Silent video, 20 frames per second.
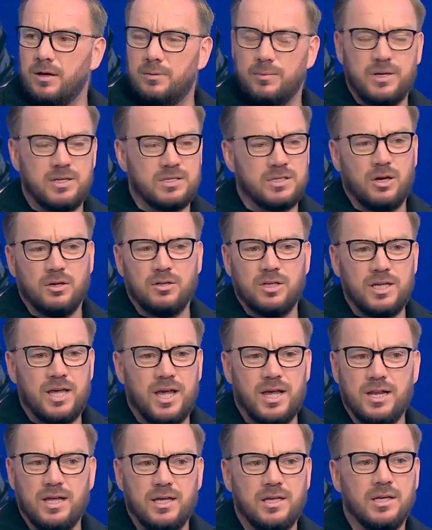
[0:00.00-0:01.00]
I mean, there's hardly
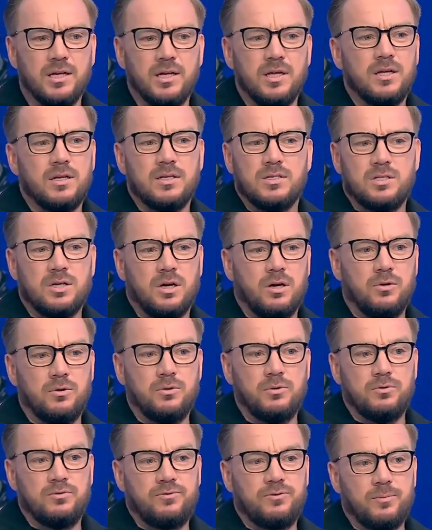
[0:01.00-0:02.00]
any.
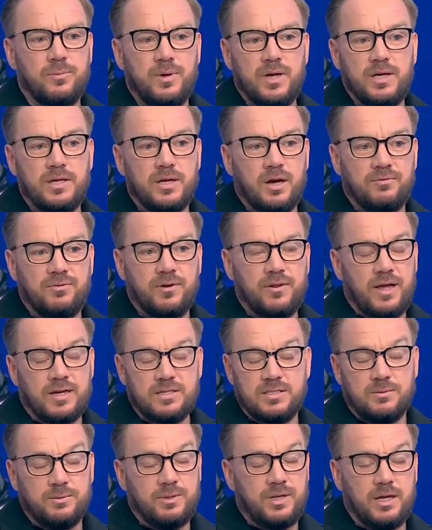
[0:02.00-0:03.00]
So for me, I think
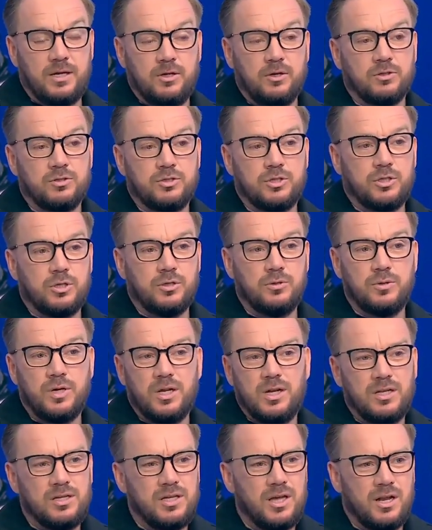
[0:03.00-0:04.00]
that's something they've got to do.
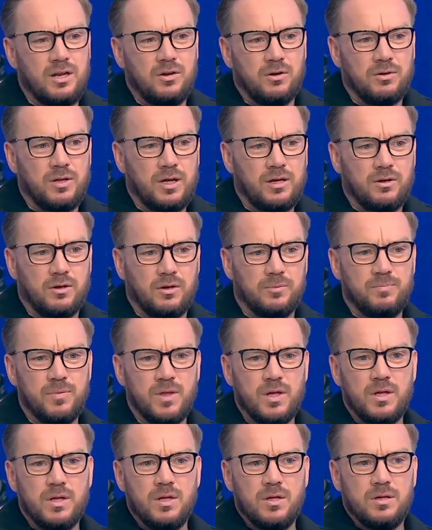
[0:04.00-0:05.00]
And then, yeah, look, they've got
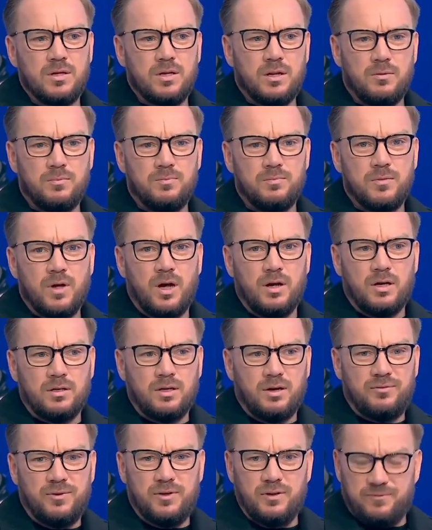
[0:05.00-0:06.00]
to, you know,
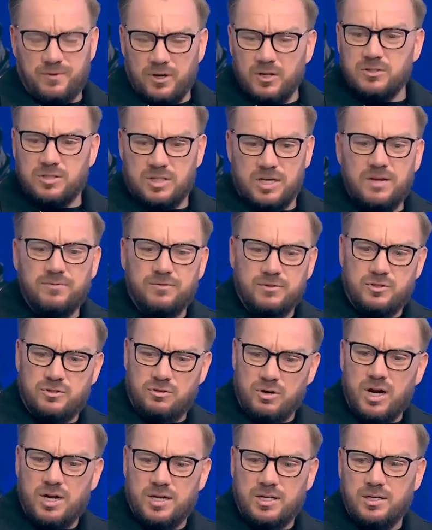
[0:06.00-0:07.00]
I think the first 11's
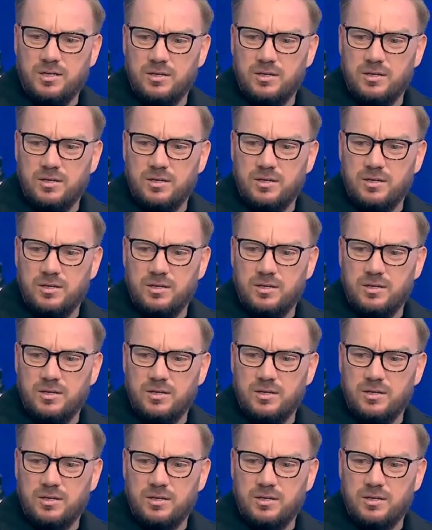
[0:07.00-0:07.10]
great.